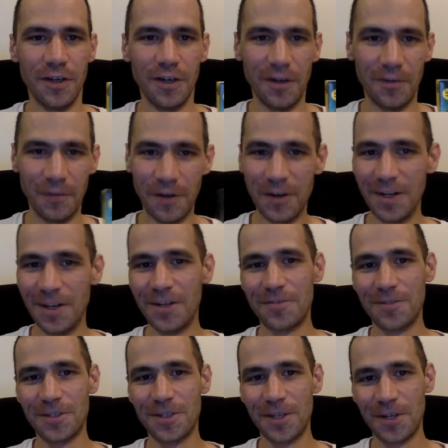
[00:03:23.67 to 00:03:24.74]
a very
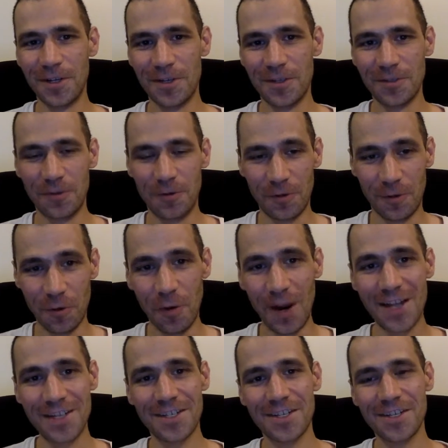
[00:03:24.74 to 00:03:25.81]
interesting sort of
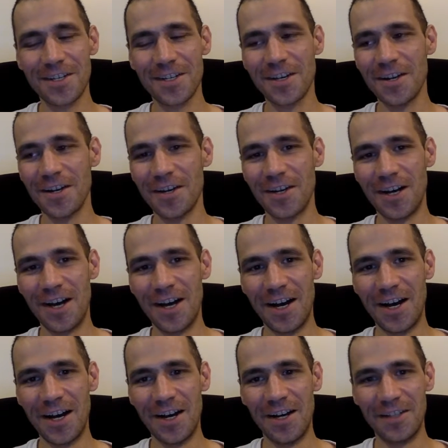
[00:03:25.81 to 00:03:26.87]
quest
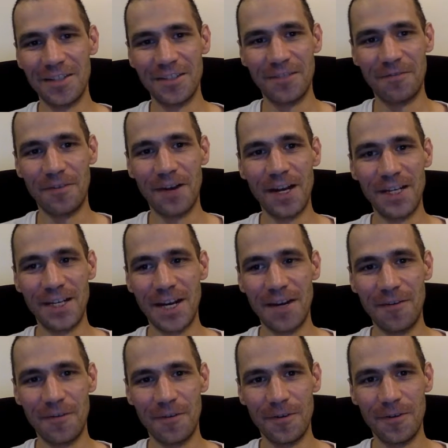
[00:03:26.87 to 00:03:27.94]
to find
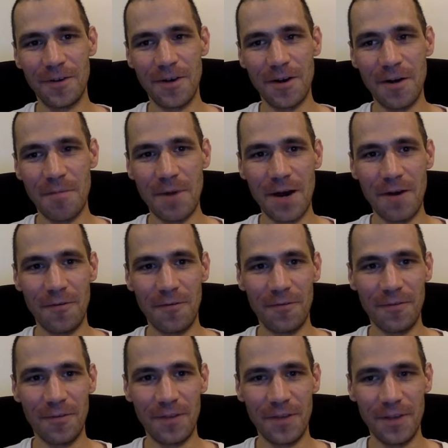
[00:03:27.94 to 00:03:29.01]
out about
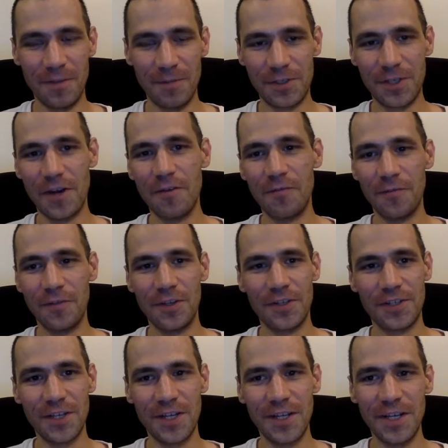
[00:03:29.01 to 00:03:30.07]
himself and the
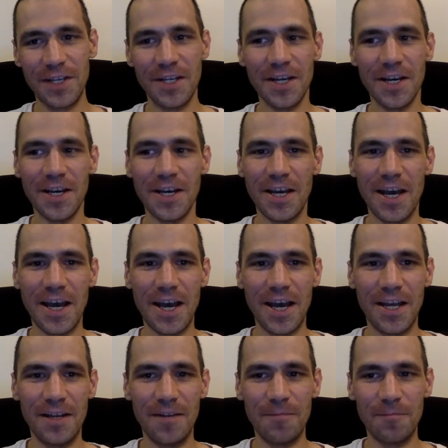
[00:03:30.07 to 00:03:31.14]
city.
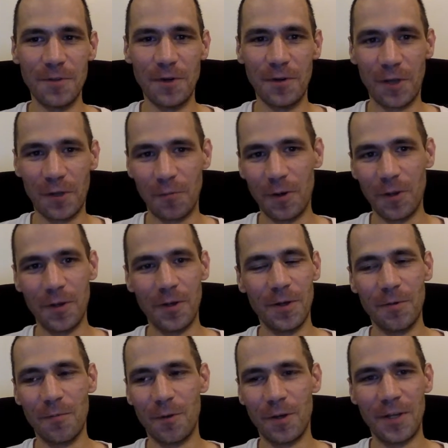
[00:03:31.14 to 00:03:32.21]
And like one
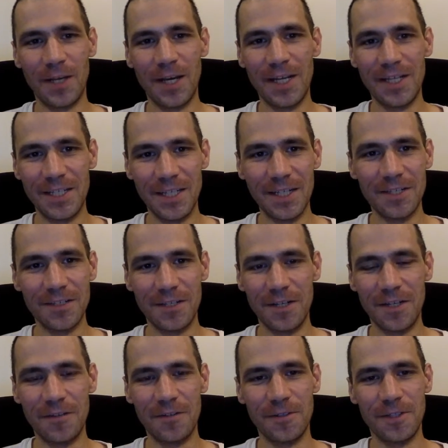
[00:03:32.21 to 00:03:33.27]
of the ideas
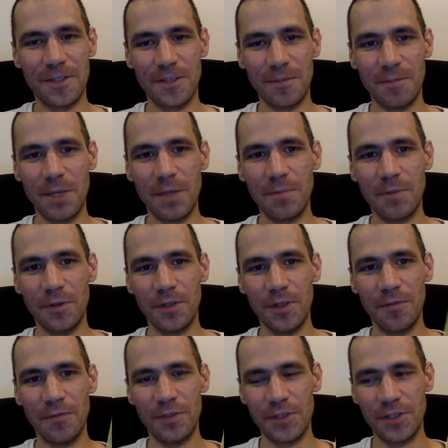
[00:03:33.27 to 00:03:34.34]
here is that the people
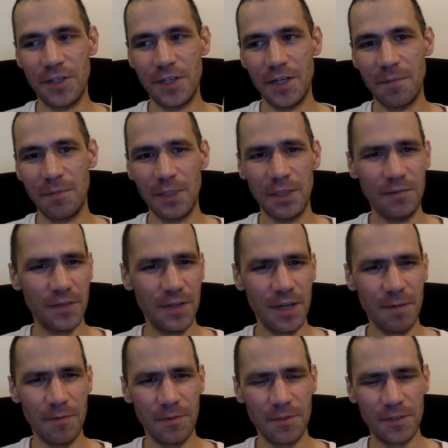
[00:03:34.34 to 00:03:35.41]
of the city, I believe the
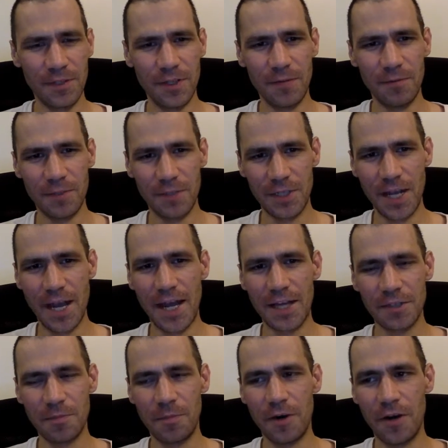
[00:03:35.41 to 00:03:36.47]
name of the city was
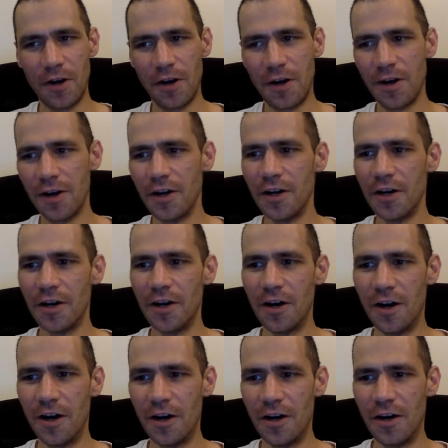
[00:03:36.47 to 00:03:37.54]
Diaspar,
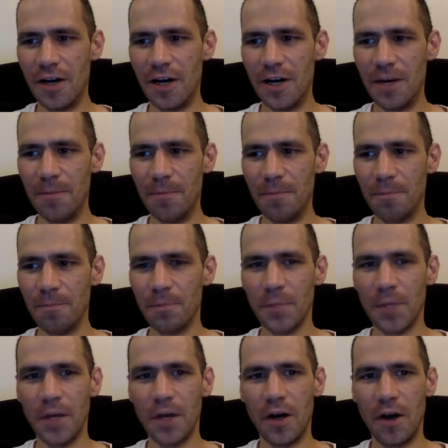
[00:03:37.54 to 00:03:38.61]

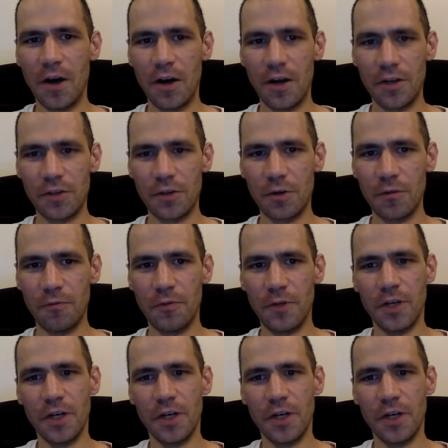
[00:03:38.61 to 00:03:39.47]
are sort of